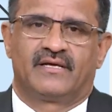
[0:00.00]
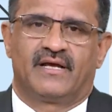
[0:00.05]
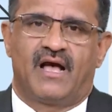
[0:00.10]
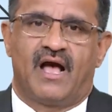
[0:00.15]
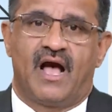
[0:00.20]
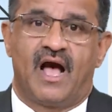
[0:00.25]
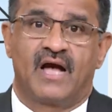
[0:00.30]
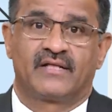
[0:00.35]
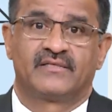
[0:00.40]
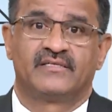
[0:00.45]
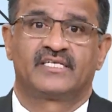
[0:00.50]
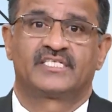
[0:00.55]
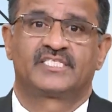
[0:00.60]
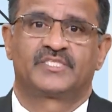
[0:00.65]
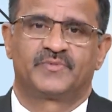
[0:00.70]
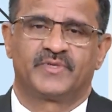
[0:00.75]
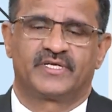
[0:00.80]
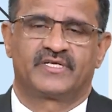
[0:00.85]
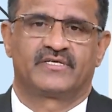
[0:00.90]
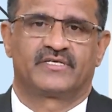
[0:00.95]
other
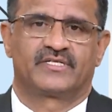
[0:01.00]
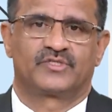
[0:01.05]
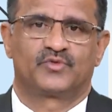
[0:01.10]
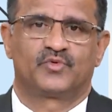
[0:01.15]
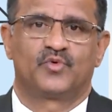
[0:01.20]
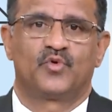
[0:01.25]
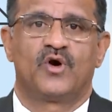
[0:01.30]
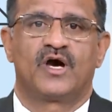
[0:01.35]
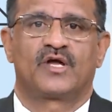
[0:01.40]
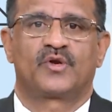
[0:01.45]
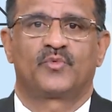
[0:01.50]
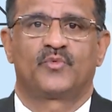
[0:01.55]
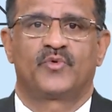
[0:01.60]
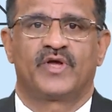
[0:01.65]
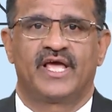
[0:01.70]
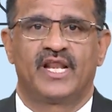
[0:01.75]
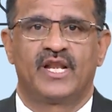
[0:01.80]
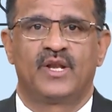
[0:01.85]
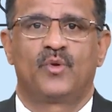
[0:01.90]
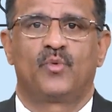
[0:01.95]
speakers who are
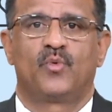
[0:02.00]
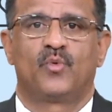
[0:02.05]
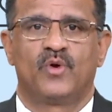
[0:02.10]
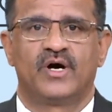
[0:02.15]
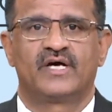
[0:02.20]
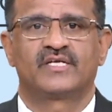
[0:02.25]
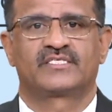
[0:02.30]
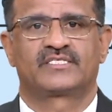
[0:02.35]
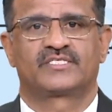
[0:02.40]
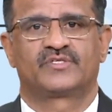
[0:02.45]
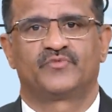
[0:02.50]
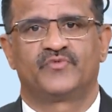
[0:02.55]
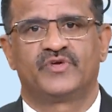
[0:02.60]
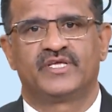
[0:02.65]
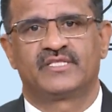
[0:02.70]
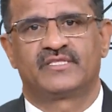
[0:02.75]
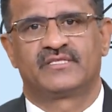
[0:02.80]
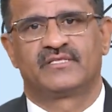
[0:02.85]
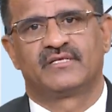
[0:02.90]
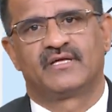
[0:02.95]
well versed
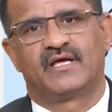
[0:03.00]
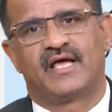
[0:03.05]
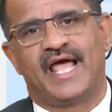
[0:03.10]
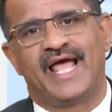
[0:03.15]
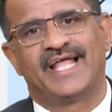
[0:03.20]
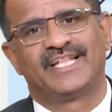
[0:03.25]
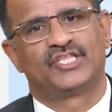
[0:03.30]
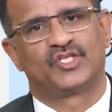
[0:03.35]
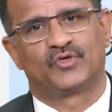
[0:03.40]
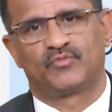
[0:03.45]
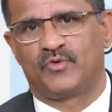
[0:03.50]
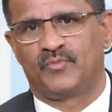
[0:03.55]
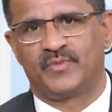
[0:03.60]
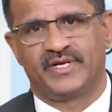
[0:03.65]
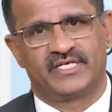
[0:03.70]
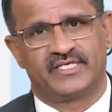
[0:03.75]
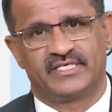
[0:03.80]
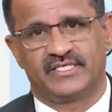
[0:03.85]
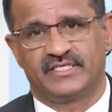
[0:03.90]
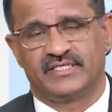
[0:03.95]
with
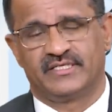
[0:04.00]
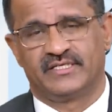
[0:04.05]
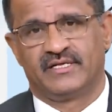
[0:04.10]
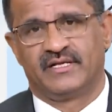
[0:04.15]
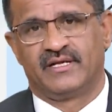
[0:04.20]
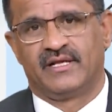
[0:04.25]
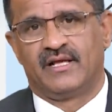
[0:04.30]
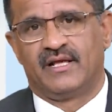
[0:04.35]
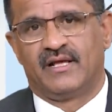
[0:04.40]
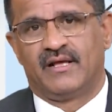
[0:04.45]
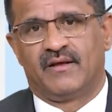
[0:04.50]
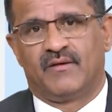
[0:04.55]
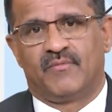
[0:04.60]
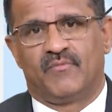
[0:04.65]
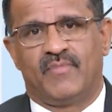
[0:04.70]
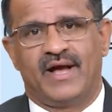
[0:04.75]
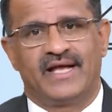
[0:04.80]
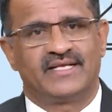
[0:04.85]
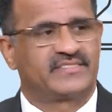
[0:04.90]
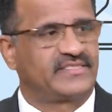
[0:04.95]
anthropometry.
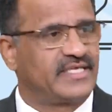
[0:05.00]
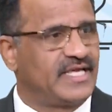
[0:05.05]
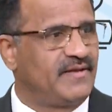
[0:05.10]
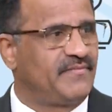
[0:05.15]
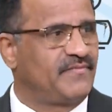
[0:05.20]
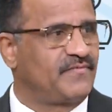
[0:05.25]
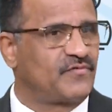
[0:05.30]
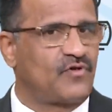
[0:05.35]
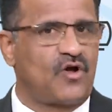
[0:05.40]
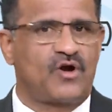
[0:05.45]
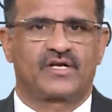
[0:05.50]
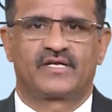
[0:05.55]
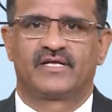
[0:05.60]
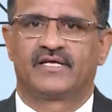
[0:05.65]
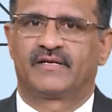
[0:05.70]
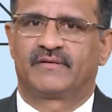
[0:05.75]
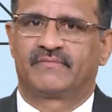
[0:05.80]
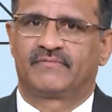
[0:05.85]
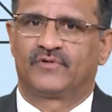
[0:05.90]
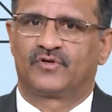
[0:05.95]
Myself,
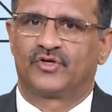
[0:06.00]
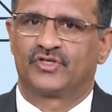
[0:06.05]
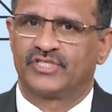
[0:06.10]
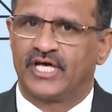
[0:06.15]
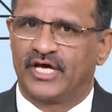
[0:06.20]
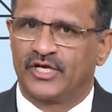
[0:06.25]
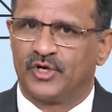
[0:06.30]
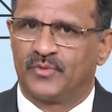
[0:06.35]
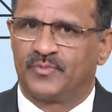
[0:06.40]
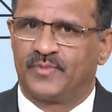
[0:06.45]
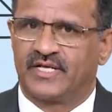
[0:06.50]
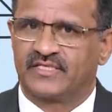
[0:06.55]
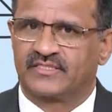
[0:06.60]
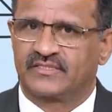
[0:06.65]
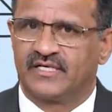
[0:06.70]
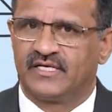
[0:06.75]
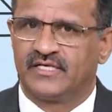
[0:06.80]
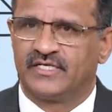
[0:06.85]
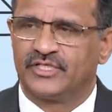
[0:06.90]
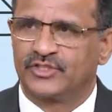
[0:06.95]
Dr. Rosario
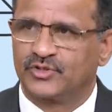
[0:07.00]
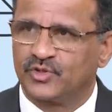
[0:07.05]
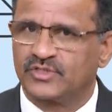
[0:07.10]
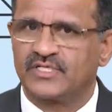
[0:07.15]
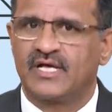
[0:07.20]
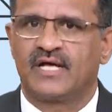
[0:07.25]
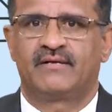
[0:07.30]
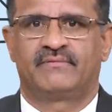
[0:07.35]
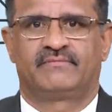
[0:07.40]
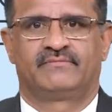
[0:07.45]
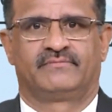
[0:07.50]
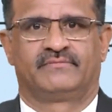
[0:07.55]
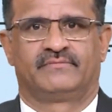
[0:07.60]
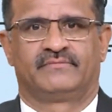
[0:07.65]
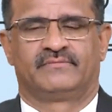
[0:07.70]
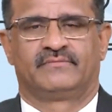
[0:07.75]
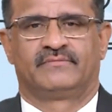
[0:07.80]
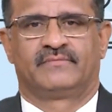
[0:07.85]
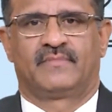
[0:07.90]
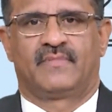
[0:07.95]
Pascal D'Souza.
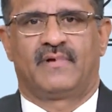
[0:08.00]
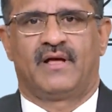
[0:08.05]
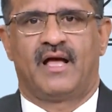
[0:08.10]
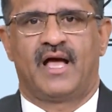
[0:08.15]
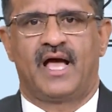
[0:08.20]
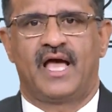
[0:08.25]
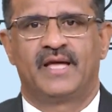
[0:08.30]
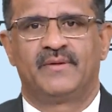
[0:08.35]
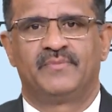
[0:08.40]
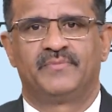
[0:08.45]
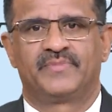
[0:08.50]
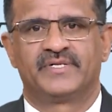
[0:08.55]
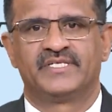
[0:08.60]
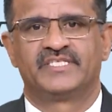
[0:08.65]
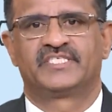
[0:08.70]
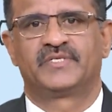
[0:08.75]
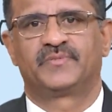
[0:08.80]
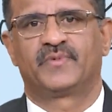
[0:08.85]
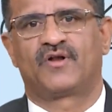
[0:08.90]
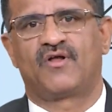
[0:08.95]
I am
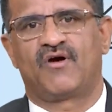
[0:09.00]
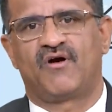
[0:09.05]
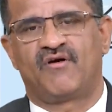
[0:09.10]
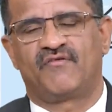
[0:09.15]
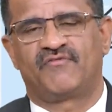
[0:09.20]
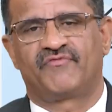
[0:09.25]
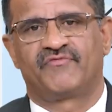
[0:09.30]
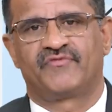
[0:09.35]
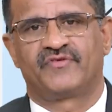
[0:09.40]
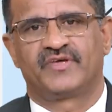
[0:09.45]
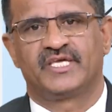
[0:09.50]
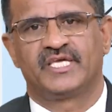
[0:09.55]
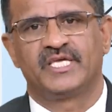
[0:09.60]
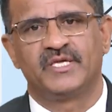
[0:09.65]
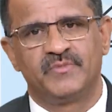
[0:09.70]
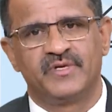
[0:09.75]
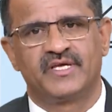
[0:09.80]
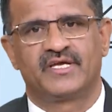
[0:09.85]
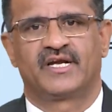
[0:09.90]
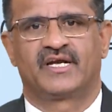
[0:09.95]
principal of
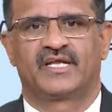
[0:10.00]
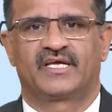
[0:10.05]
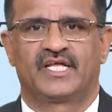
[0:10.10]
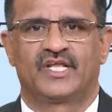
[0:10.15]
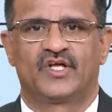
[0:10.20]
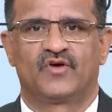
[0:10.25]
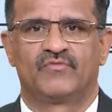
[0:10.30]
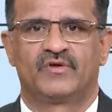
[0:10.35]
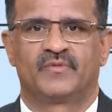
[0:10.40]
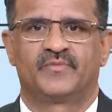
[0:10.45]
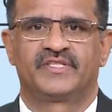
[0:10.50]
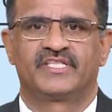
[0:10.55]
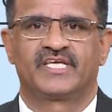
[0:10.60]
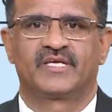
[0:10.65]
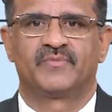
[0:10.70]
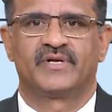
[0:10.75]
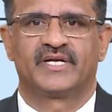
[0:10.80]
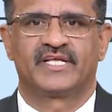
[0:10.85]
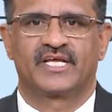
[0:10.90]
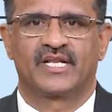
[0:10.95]
E.B. Gadkari Homeopathic
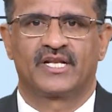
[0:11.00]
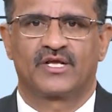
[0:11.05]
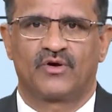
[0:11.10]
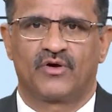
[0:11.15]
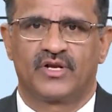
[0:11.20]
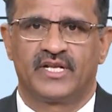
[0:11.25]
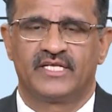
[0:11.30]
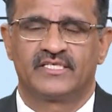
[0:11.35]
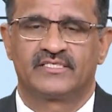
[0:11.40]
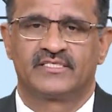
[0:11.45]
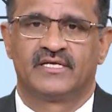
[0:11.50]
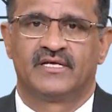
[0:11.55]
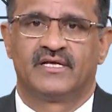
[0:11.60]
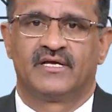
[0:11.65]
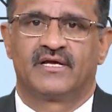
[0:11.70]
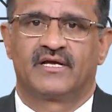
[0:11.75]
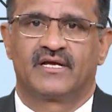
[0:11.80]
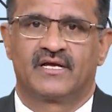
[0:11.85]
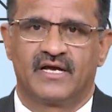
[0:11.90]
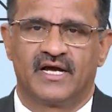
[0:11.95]
Medical College,
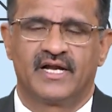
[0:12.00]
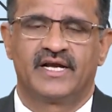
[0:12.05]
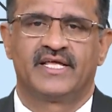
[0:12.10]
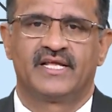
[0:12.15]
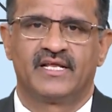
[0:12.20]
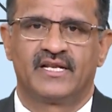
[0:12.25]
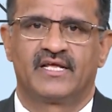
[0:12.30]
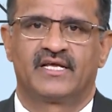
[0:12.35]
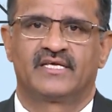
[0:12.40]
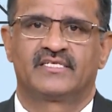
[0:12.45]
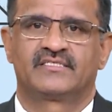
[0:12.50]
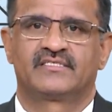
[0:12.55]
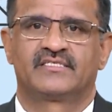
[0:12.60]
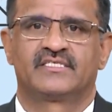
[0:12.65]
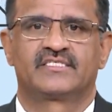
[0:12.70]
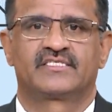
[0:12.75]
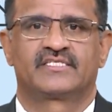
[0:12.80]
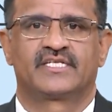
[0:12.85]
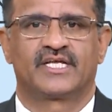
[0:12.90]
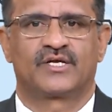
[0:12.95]
Gadhinglas
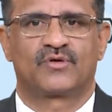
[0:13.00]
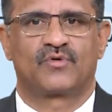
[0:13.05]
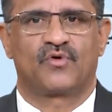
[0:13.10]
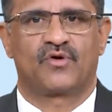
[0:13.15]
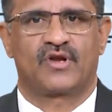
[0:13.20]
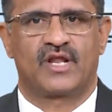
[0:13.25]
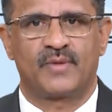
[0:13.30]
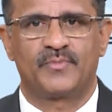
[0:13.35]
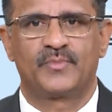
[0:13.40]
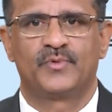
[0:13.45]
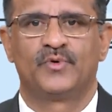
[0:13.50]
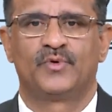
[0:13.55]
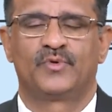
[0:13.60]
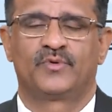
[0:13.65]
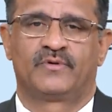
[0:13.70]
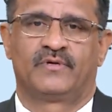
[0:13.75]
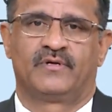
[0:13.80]
District, Kolhapur,